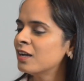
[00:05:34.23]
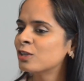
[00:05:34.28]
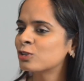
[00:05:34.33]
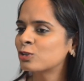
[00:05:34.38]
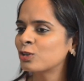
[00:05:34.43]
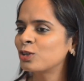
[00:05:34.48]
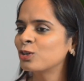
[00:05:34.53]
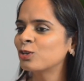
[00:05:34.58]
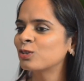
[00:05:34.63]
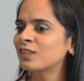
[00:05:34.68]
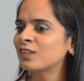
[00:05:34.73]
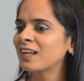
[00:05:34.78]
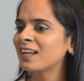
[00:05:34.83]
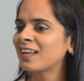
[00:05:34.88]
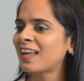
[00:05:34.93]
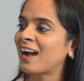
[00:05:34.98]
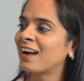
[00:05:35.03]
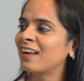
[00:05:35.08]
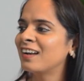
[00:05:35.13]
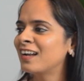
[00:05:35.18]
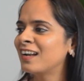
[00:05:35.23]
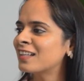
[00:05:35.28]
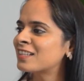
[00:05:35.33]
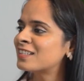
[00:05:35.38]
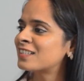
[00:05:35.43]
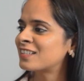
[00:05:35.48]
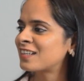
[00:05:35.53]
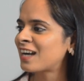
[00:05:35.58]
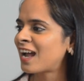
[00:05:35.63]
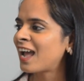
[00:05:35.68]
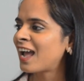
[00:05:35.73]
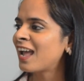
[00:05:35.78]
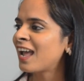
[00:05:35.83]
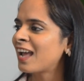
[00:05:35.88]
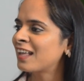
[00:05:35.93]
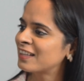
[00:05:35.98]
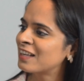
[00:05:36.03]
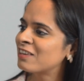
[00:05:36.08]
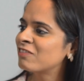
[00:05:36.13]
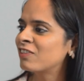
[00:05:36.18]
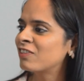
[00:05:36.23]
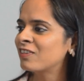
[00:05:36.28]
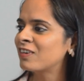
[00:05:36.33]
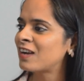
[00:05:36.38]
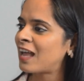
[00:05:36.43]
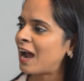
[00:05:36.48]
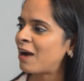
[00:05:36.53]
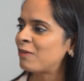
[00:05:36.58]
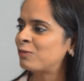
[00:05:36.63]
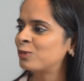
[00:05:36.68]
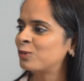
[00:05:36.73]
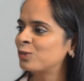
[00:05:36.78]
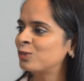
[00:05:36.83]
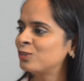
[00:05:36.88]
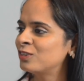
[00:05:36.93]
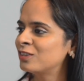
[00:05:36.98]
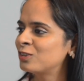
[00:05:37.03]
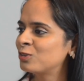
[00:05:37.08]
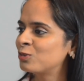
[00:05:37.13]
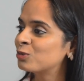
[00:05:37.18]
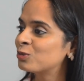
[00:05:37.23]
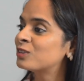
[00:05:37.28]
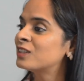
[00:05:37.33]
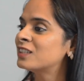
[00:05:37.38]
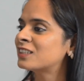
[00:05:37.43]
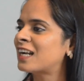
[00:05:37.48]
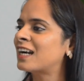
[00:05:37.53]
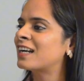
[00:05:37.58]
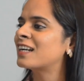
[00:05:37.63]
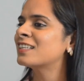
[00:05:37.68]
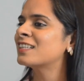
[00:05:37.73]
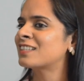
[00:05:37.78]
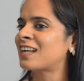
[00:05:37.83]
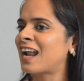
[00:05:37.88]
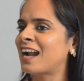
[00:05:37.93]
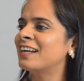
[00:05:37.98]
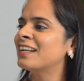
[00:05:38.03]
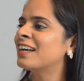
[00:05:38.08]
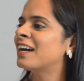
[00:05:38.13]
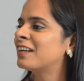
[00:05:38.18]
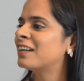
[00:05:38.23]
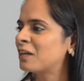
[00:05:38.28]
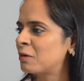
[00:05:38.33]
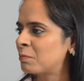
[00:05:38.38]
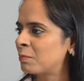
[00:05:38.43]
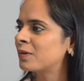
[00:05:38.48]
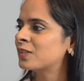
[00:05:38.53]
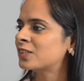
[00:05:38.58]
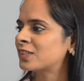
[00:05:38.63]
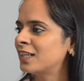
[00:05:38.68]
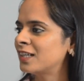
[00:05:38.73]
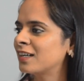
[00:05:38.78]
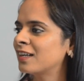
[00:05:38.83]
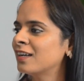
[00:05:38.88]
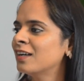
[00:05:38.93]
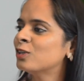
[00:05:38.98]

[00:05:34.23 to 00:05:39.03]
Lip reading: So you think, yeah, let's try, and then we will have to do this at least 90-100%.